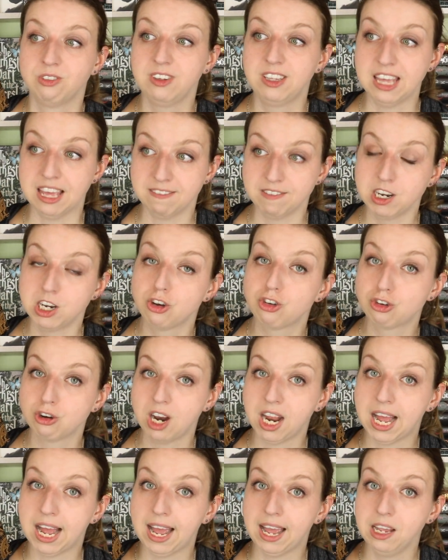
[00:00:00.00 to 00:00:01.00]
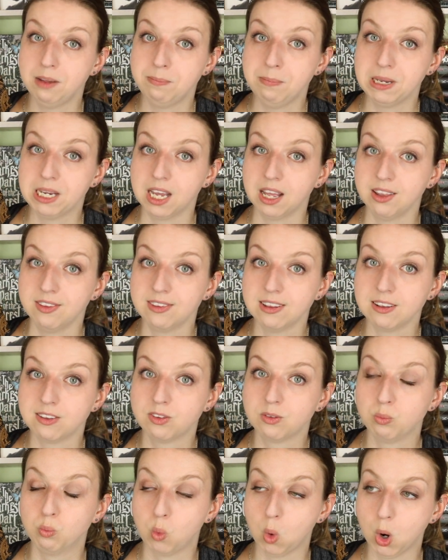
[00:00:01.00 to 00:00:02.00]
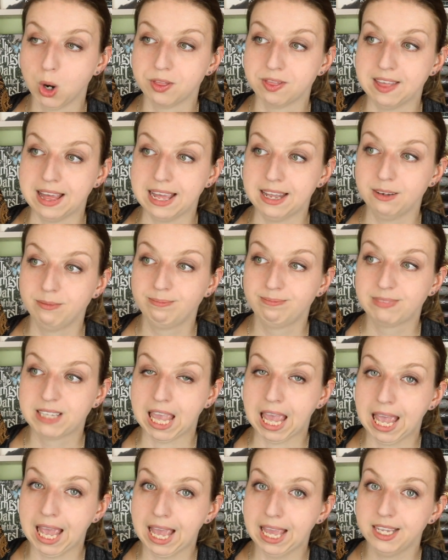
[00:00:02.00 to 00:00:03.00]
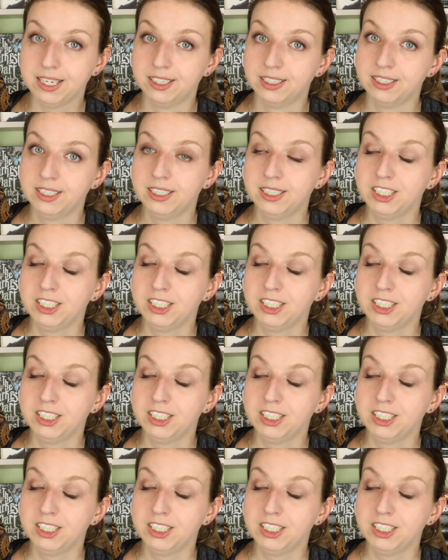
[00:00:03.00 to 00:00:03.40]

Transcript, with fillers: give it a try because it's worth it, okay?